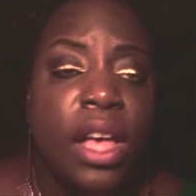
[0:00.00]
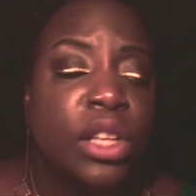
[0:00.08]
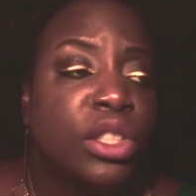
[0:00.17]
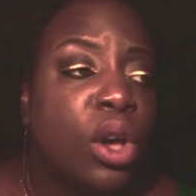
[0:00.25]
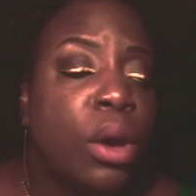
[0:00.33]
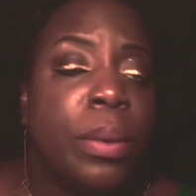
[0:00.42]

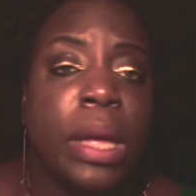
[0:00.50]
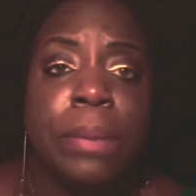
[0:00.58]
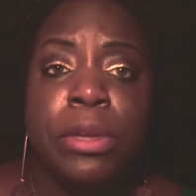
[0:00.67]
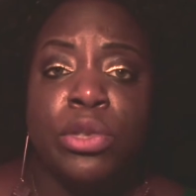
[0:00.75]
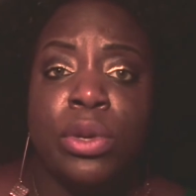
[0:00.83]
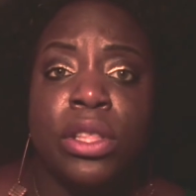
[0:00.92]
So
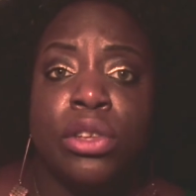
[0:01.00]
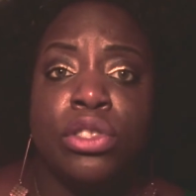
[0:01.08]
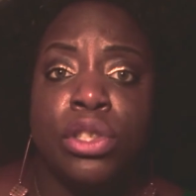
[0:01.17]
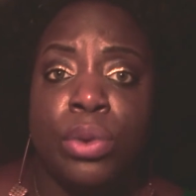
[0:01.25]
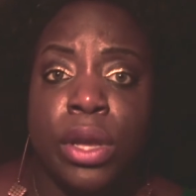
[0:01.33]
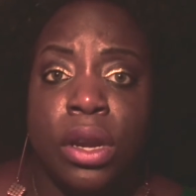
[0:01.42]
in between those
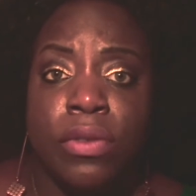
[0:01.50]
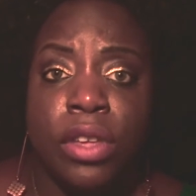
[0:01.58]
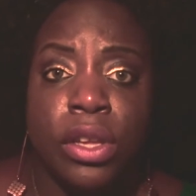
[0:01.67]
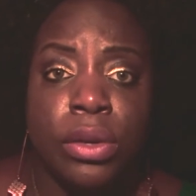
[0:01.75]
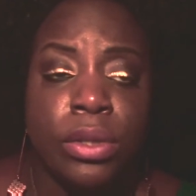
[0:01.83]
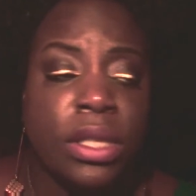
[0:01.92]
two
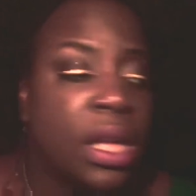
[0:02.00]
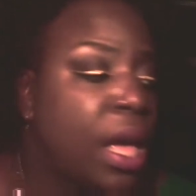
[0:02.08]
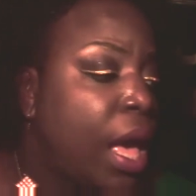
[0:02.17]
interviews,